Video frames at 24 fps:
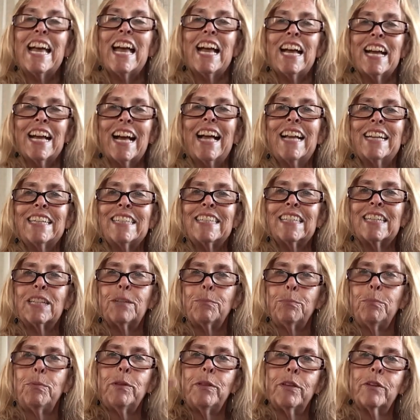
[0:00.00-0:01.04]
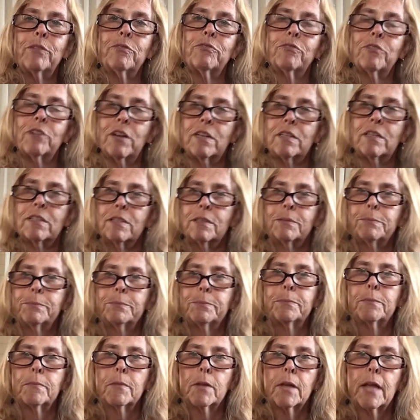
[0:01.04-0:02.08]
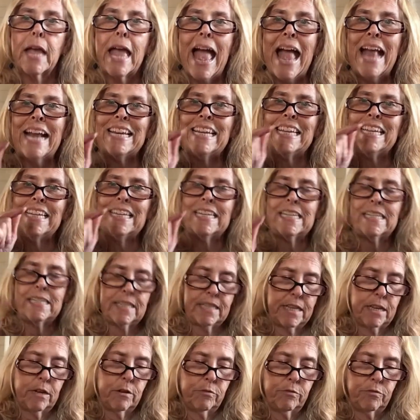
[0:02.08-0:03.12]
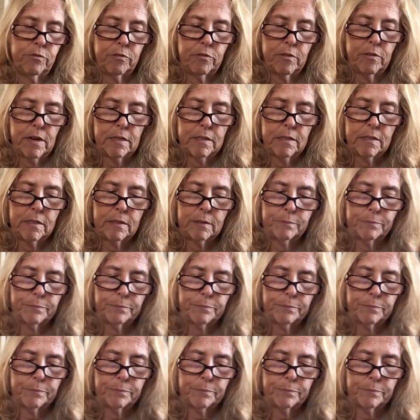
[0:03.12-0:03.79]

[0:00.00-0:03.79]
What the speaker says: God is going to be there for us, and he is there for us.